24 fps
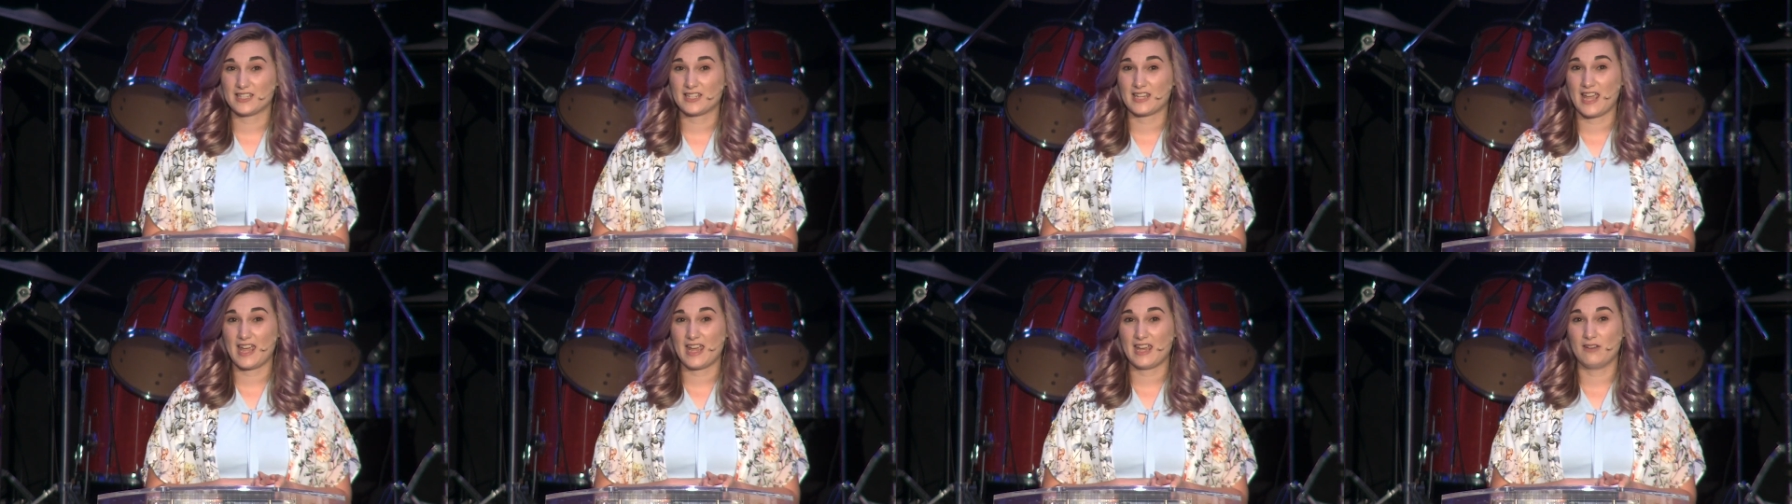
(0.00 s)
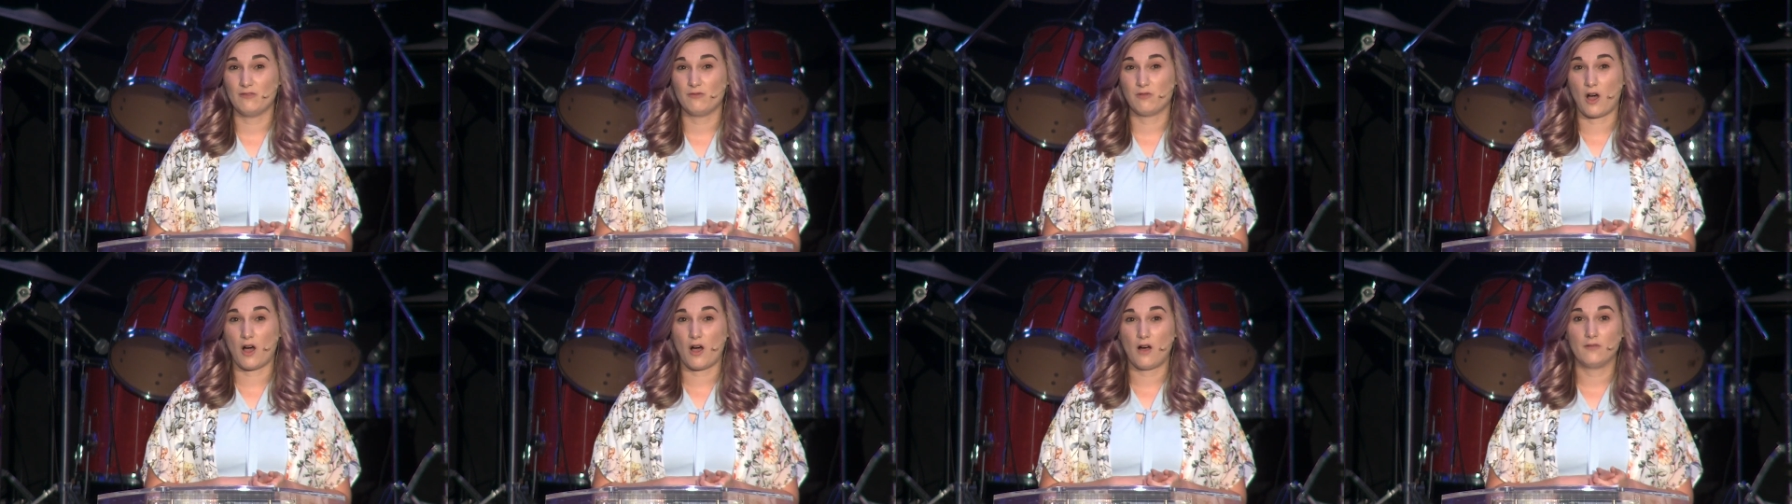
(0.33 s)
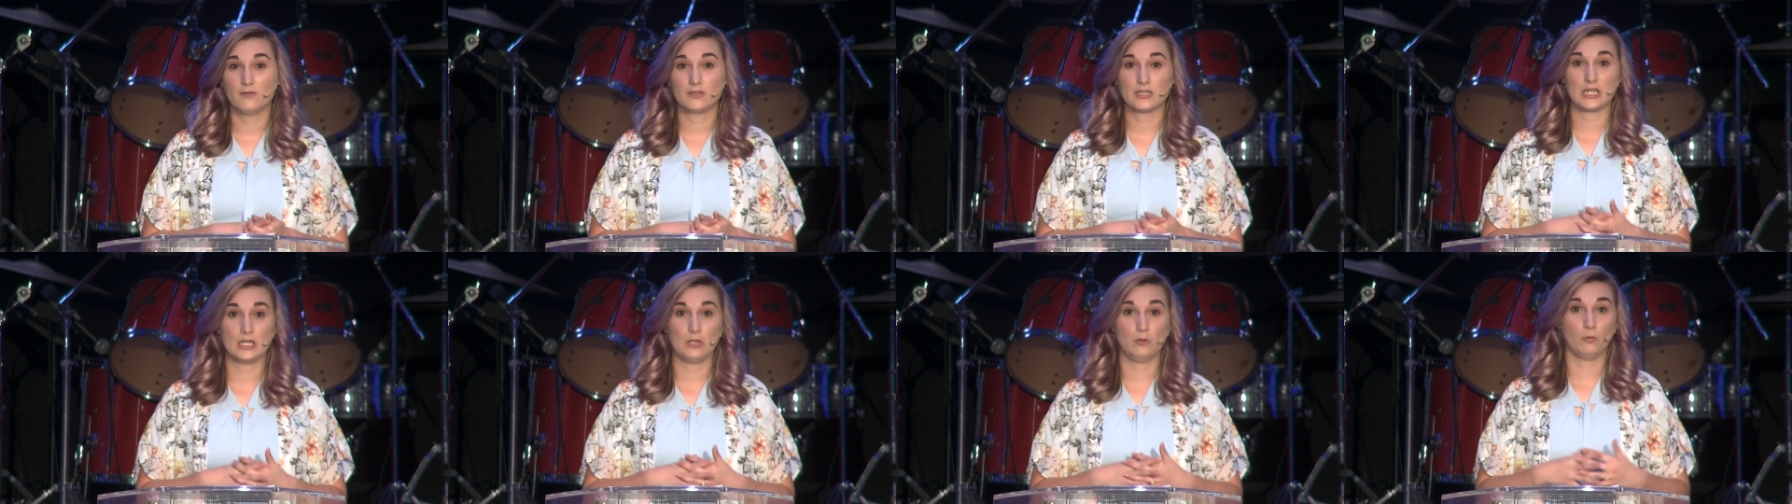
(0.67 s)
to get
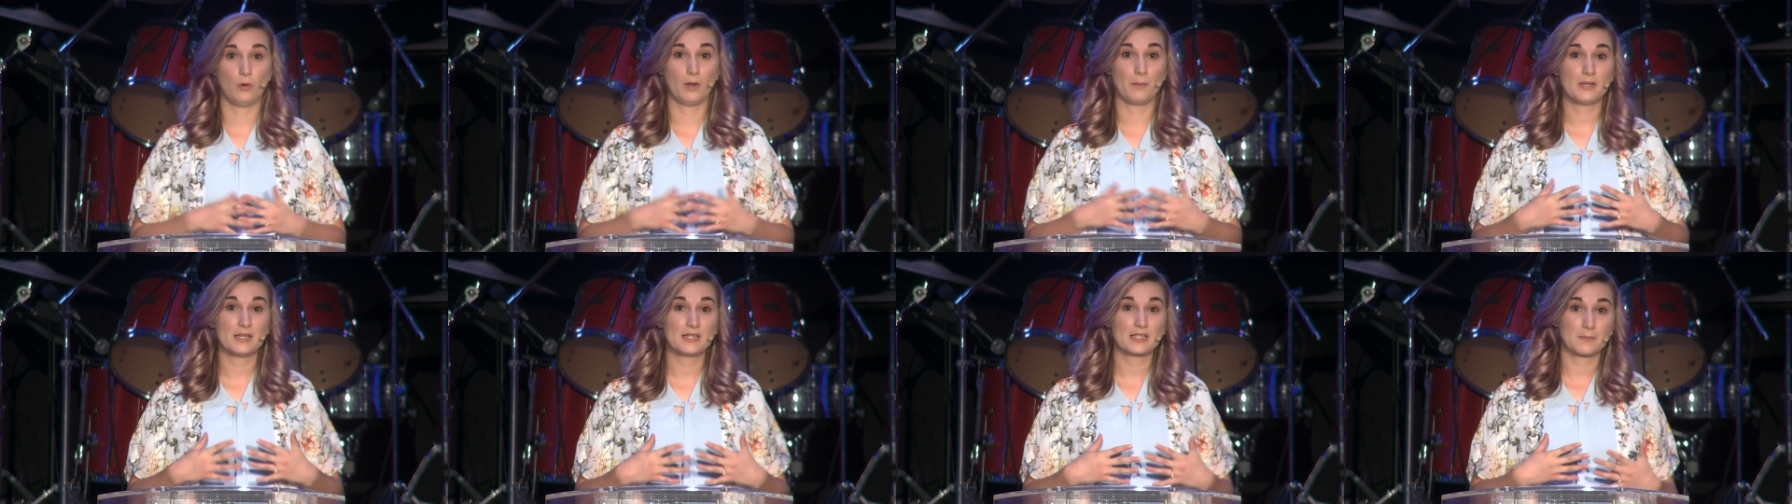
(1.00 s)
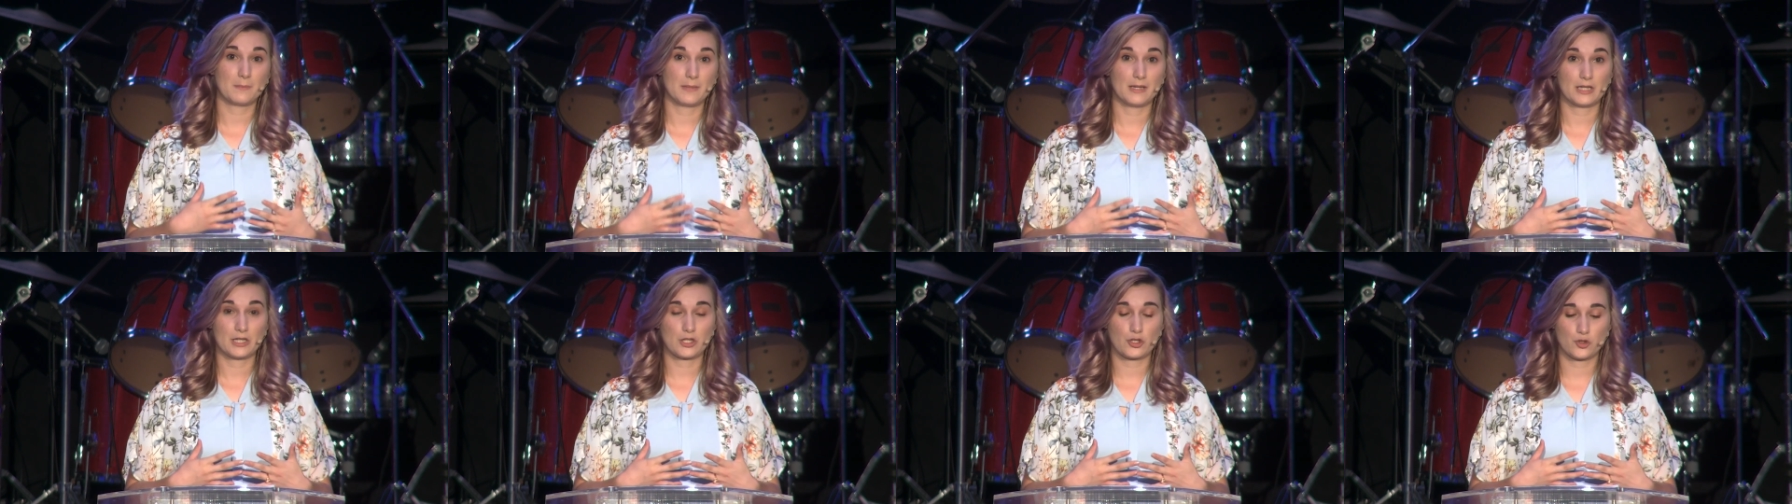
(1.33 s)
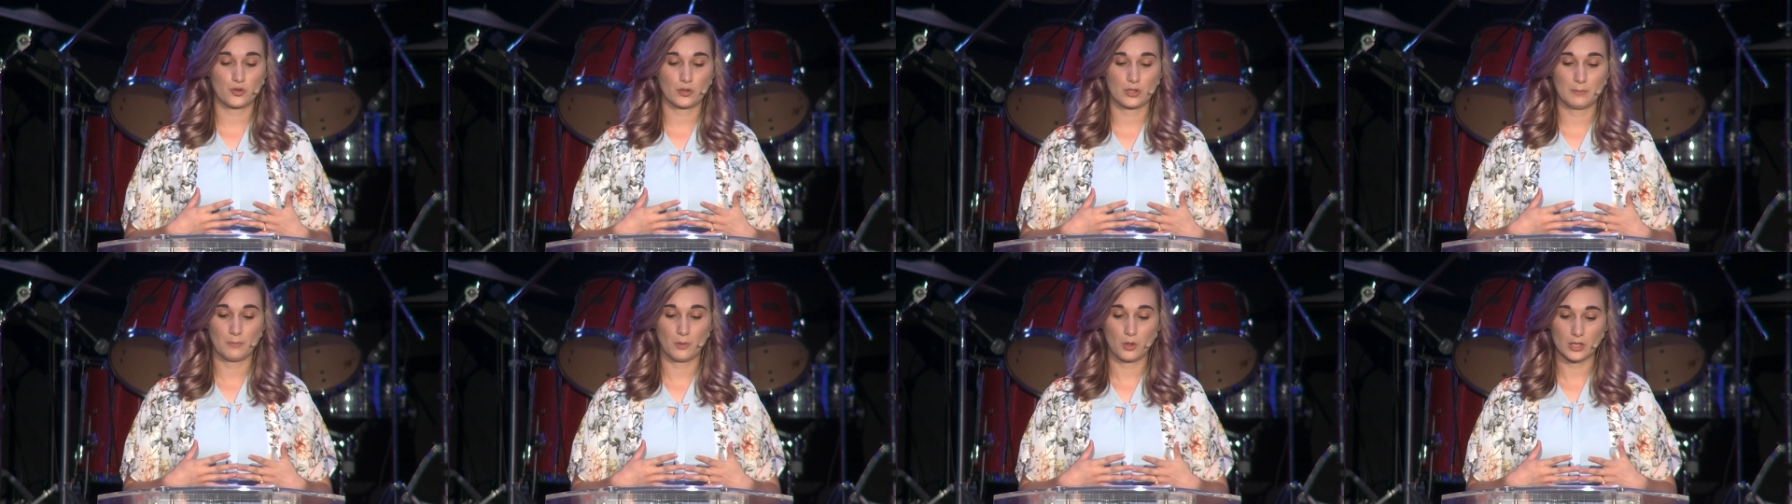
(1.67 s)
involved in women's
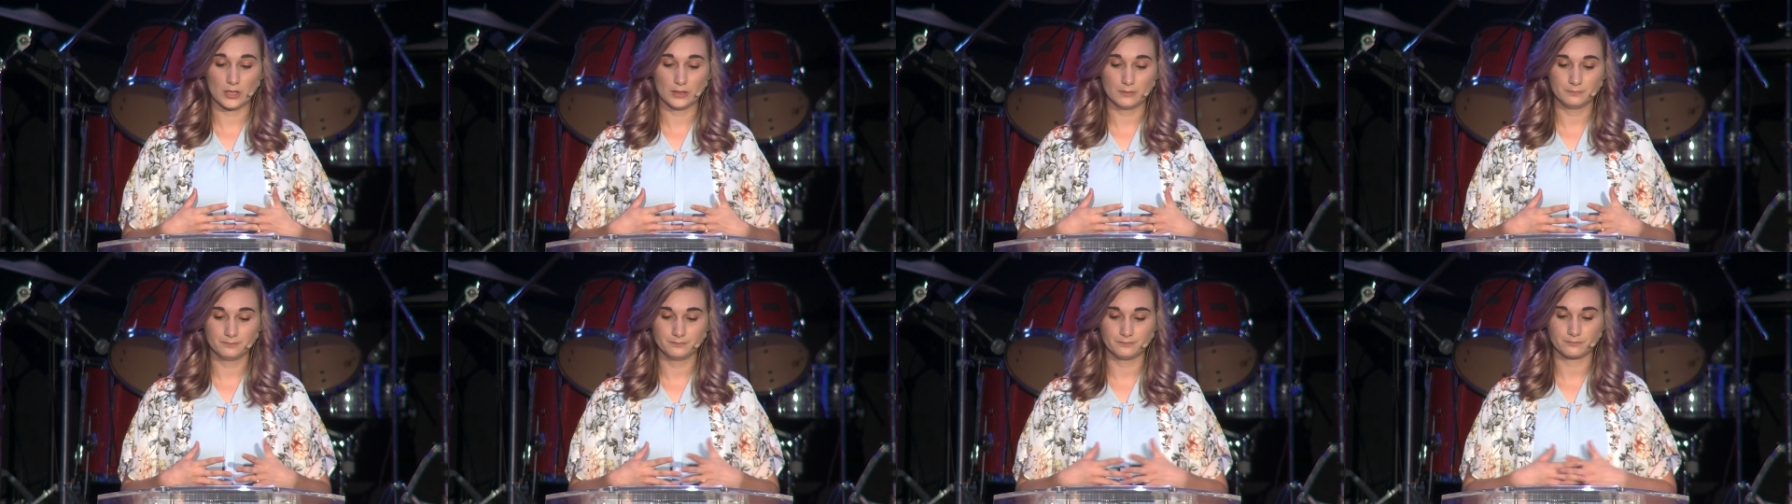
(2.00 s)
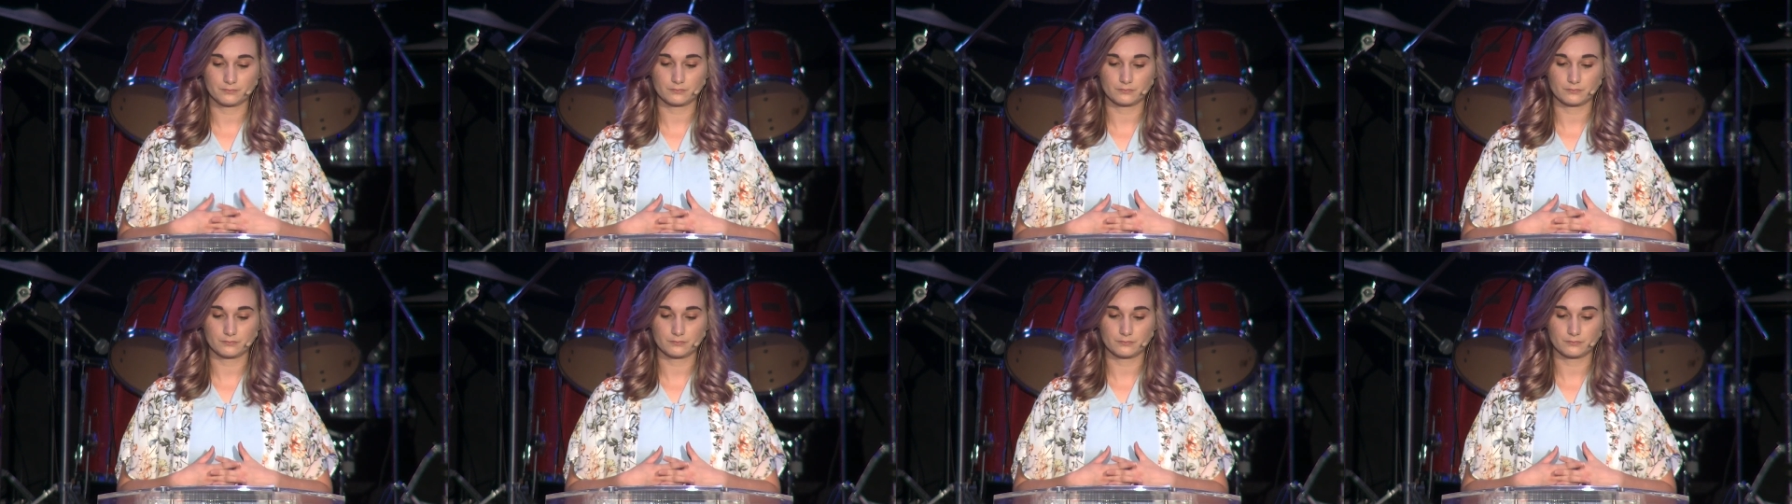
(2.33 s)
ministry more